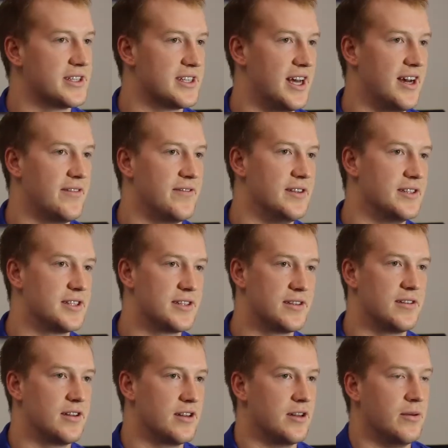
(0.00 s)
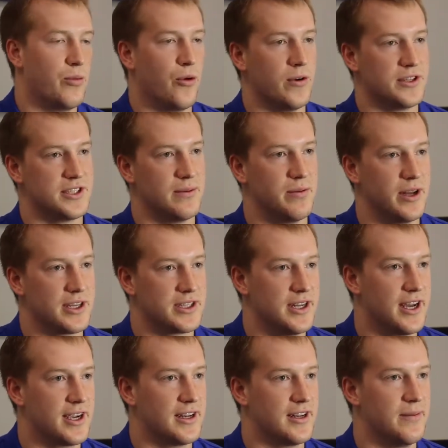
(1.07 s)
staff is the importance they place on
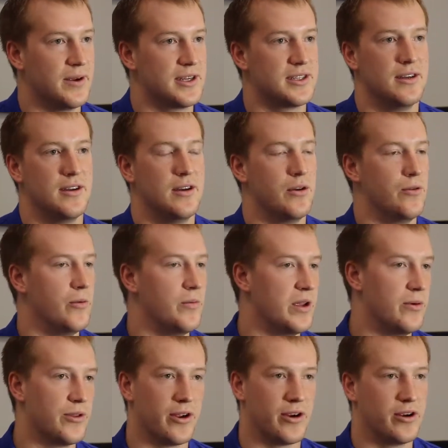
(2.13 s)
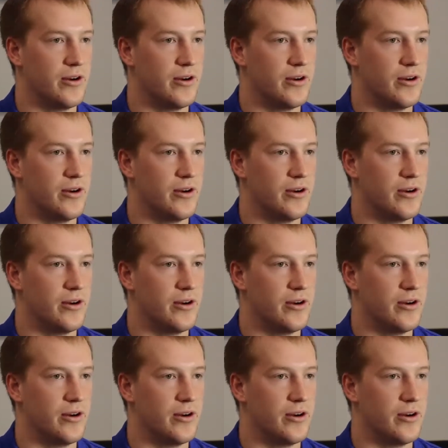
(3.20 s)
academics. We'll meet with our